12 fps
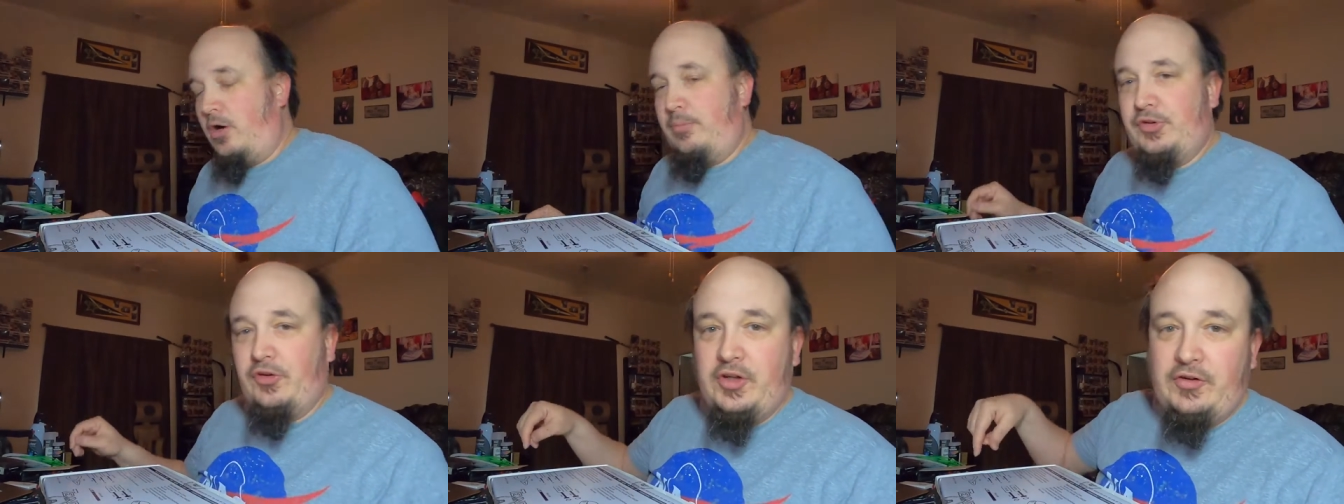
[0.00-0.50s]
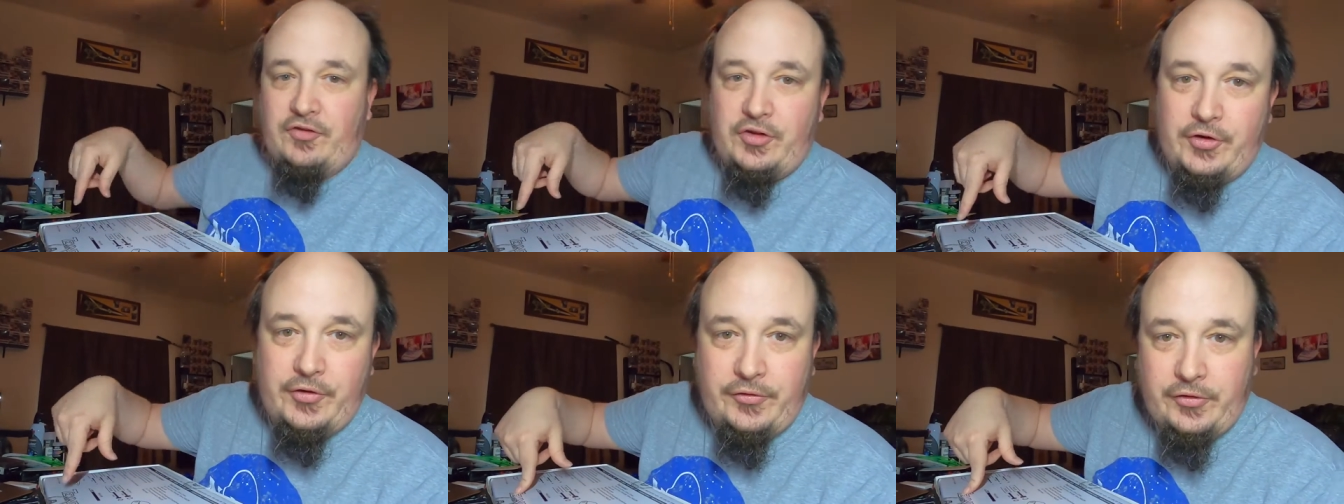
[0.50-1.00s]
I'll put the link for
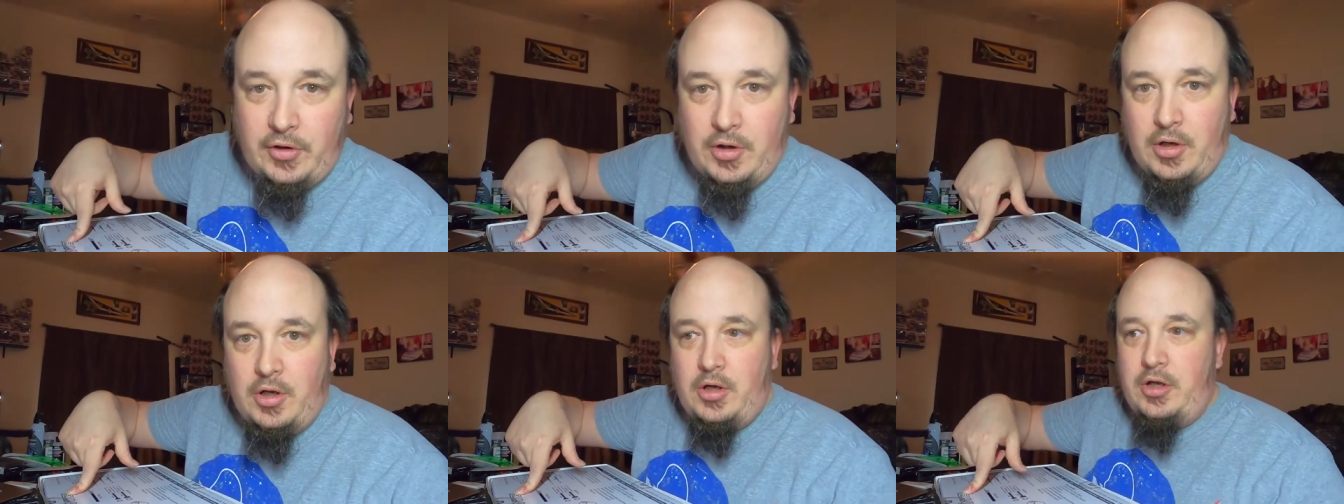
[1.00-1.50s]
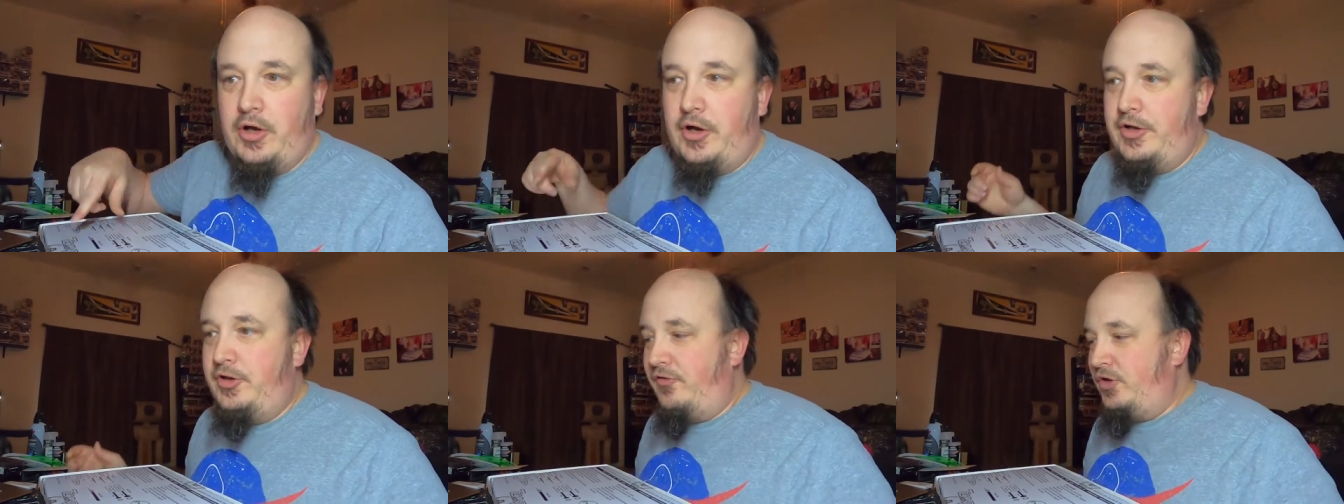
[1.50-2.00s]
those
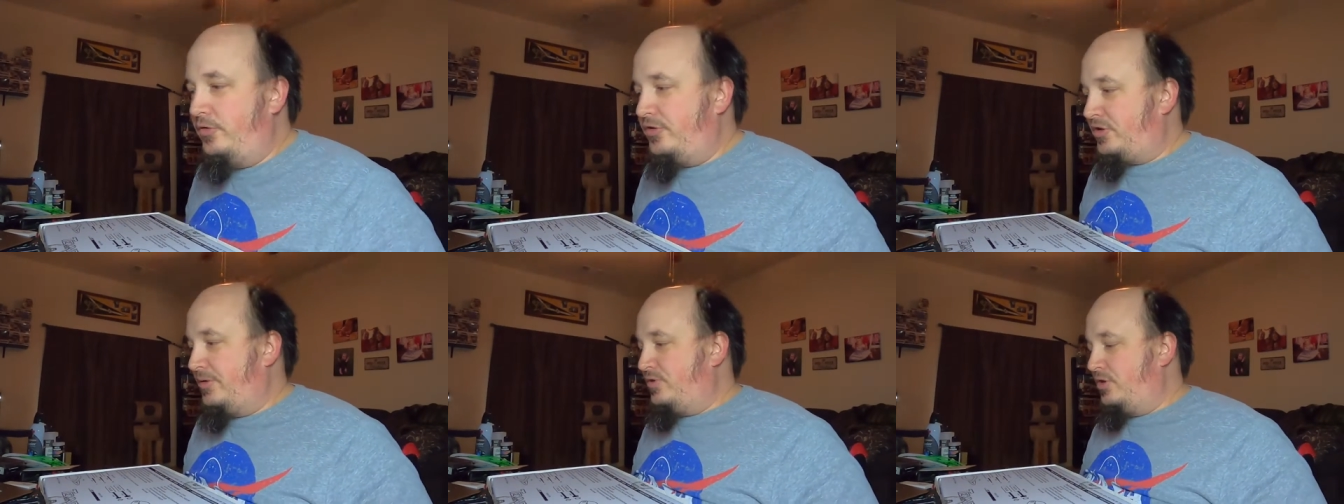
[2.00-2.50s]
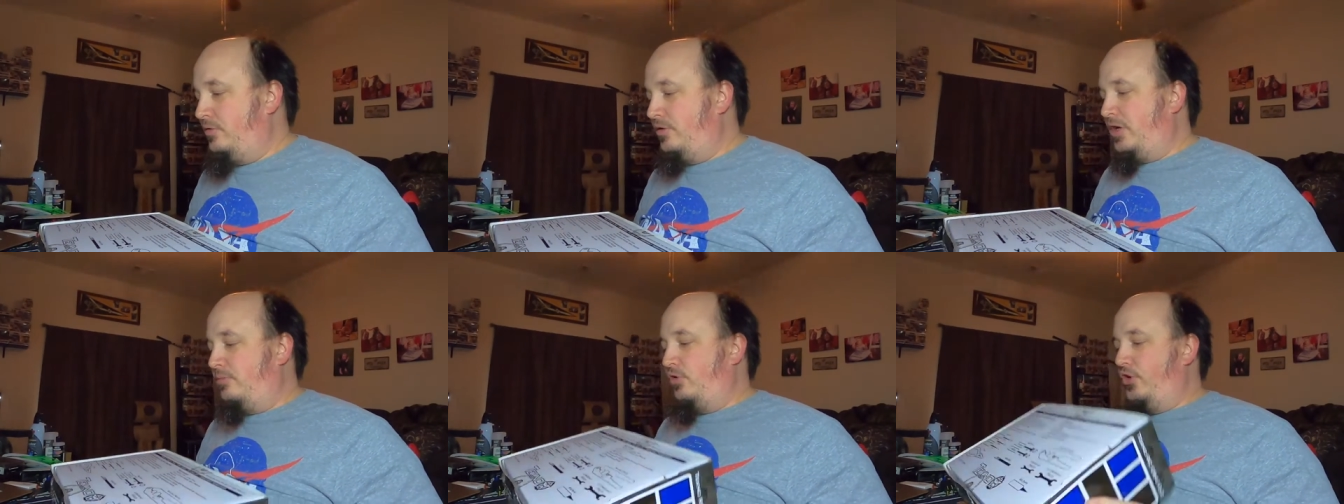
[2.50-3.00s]
in the video
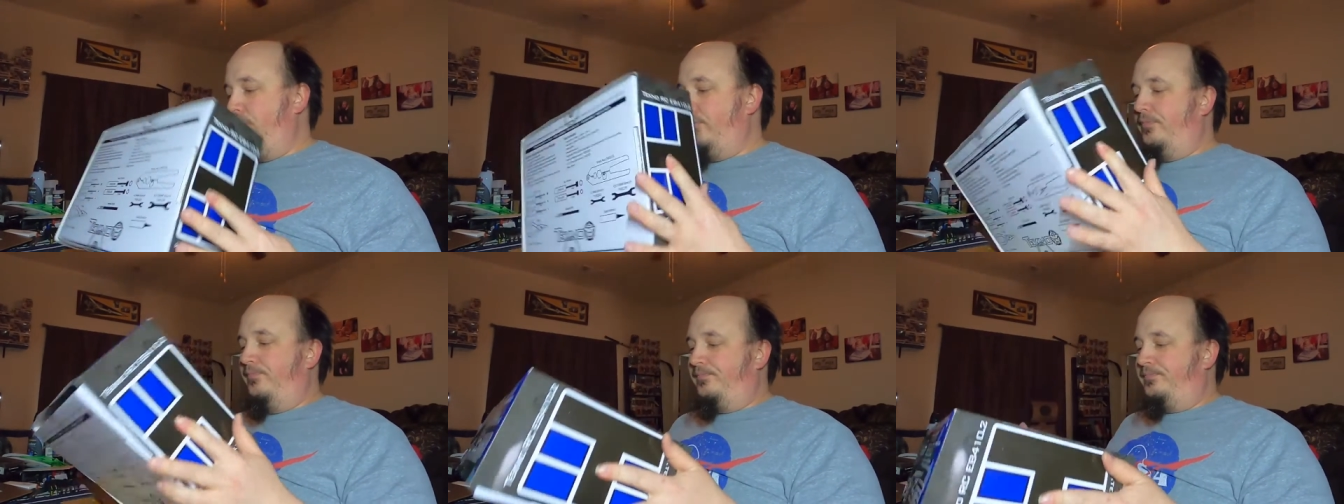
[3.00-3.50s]
description down below.